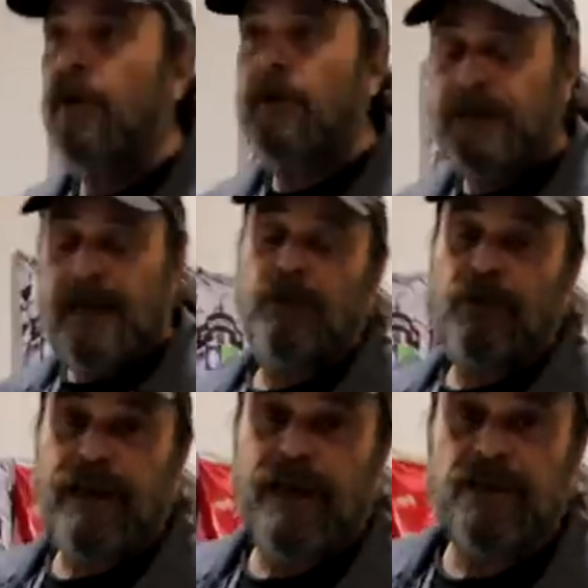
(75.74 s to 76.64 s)
But day
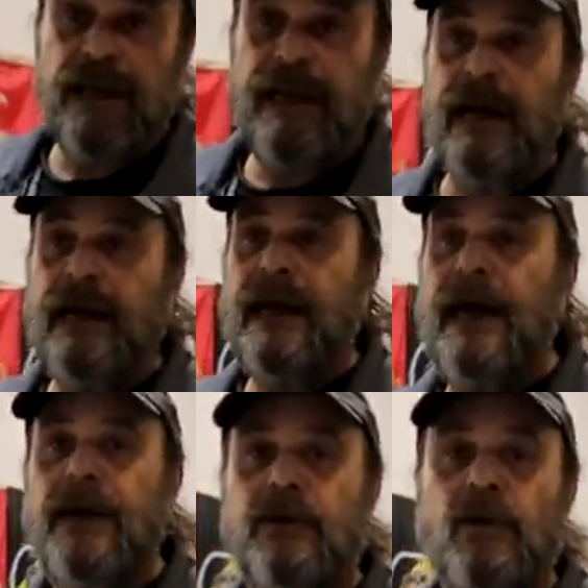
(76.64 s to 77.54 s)
before yesterday, I
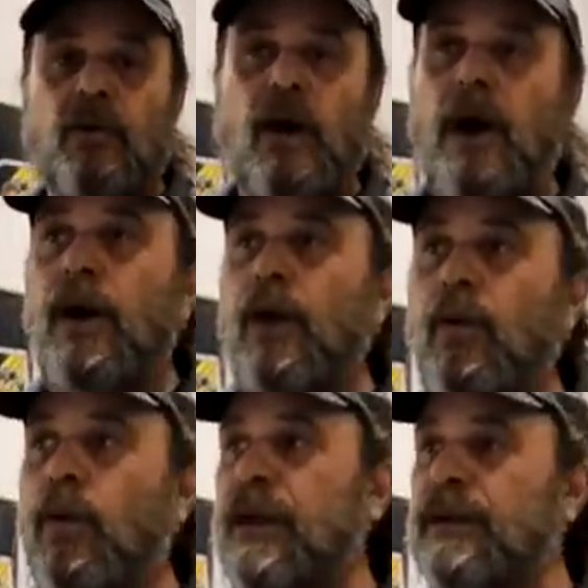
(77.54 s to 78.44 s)
had,
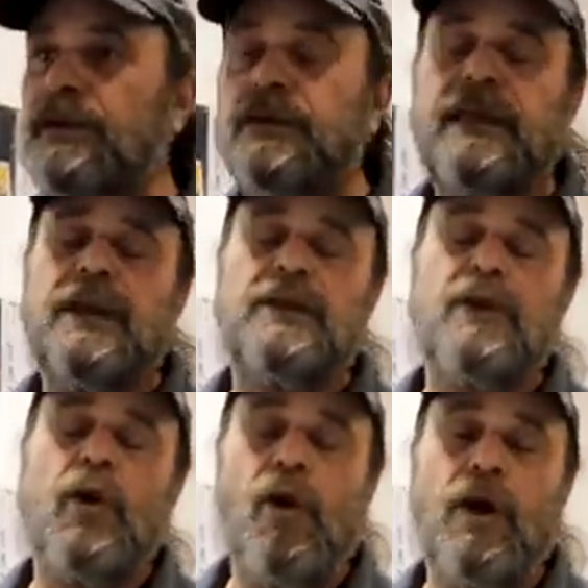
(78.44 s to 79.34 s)
let's
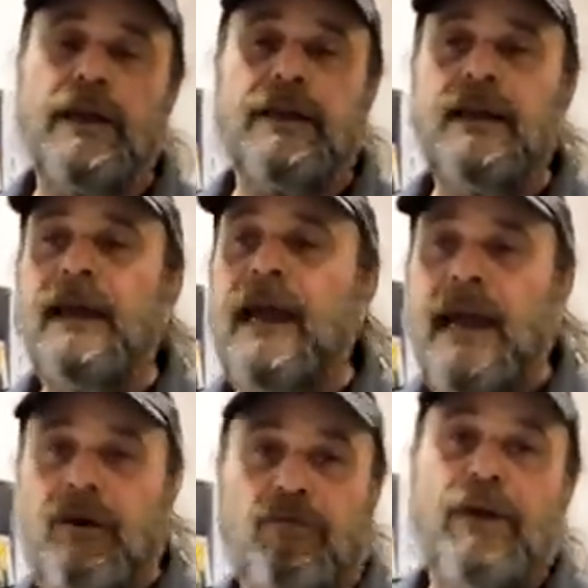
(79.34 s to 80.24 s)
call it
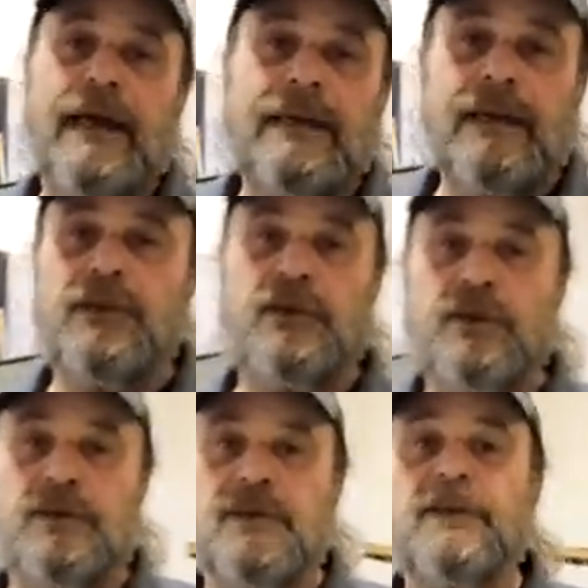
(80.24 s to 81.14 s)
a
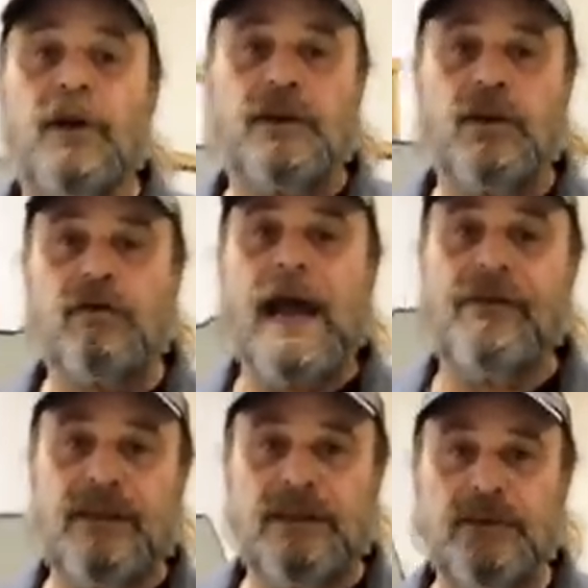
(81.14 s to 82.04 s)
rain-induced sudden
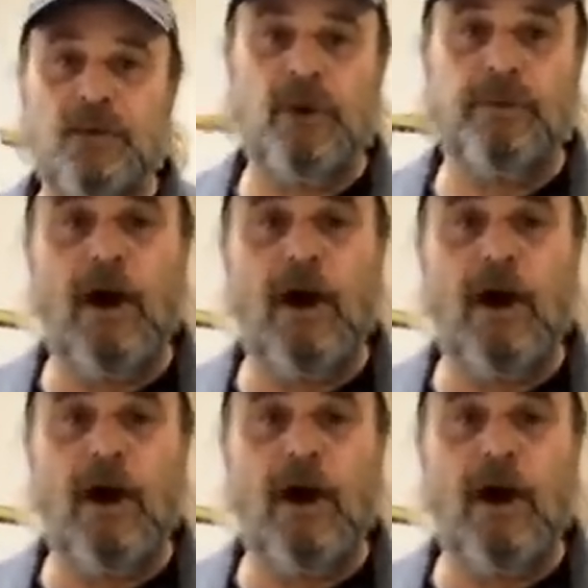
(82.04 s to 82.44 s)
gravity storm